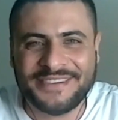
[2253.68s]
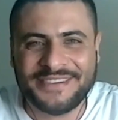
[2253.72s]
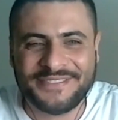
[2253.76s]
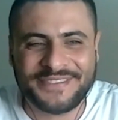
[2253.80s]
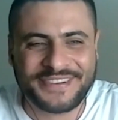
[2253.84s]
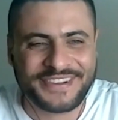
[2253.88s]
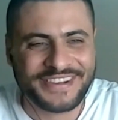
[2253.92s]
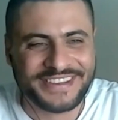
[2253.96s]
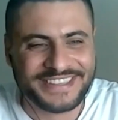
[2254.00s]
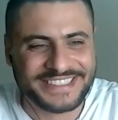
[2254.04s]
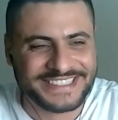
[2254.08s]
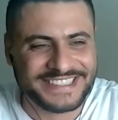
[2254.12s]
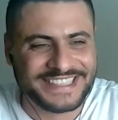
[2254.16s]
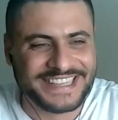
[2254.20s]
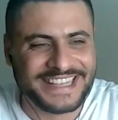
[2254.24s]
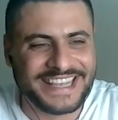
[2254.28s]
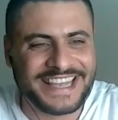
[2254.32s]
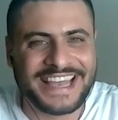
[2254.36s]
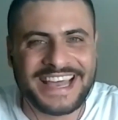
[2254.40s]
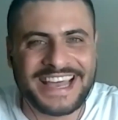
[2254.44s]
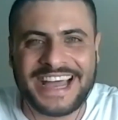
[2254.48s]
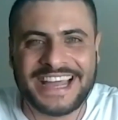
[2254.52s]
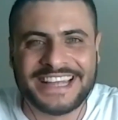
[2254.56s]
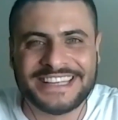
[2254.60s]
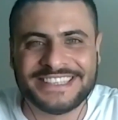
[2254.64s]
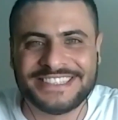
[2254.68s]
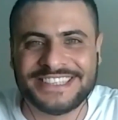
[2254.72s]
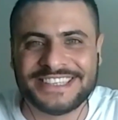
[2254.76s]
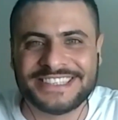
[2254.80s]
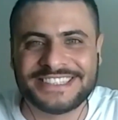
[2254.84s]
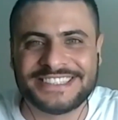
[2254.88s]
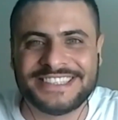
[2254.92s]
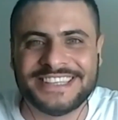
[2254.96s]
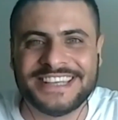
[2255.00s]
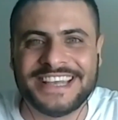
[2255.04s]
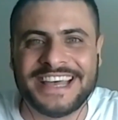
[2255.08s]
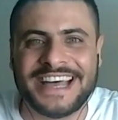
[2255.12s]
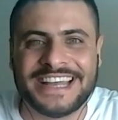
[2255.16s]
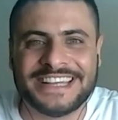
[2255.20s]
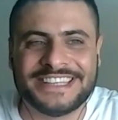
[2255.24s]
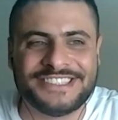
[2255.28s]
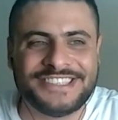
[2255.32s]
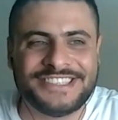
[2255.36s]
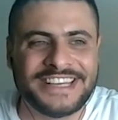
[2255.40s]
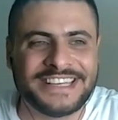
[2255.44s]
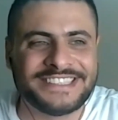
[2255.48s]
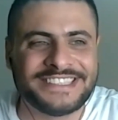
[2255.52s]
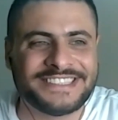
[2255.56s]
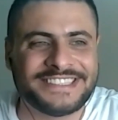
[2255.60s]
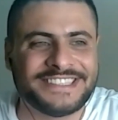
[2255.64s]
Because I just
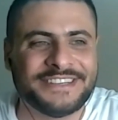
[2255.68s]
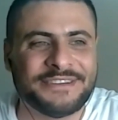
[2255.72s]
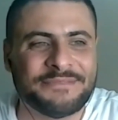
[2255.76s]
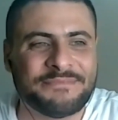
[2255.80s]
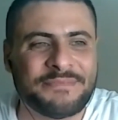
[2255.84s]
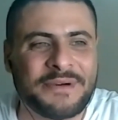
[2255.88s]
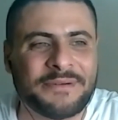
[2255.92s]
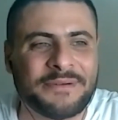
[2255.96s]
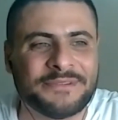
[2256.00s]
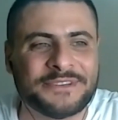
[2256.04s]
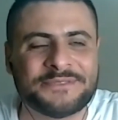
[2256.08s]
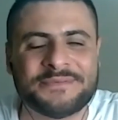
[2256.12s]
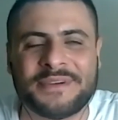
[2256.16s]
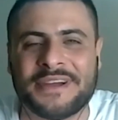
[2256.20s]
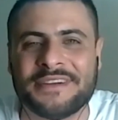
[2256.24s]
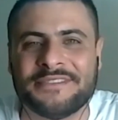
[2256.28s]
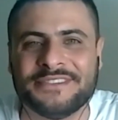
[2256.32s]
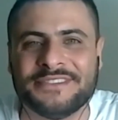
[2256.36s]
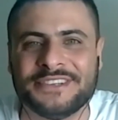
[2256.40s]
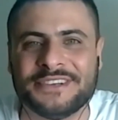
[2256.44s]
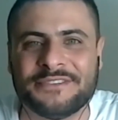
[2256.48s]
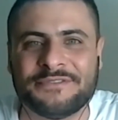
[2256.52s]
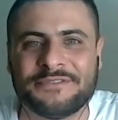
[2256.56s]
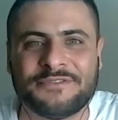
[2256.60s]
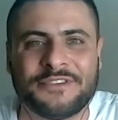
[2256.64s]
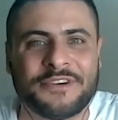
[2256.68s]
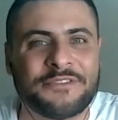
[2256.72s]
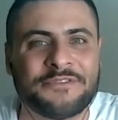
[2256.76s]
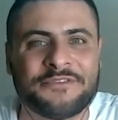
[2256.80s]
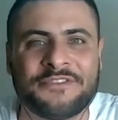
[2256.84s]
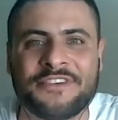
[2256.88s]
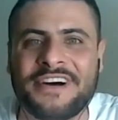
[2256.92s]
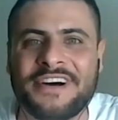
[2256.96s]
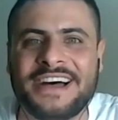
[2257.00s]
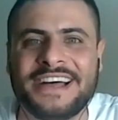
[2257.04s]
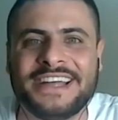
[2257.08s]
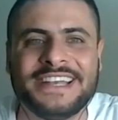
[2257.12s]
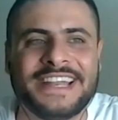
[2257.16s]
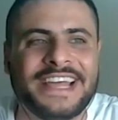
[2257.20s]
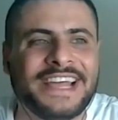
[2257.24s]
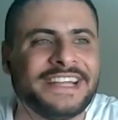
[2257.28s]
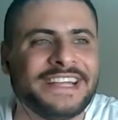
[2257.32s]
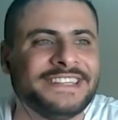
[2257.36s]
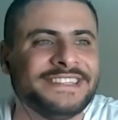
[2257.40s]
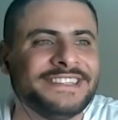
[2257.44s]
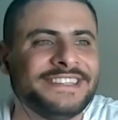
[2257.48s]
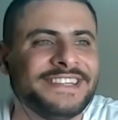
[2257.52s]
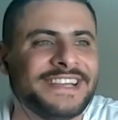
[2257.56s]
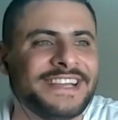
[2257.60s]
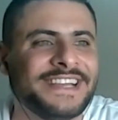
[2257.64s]
published my video for fun
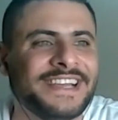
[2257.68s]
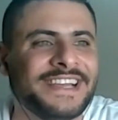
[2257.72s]
and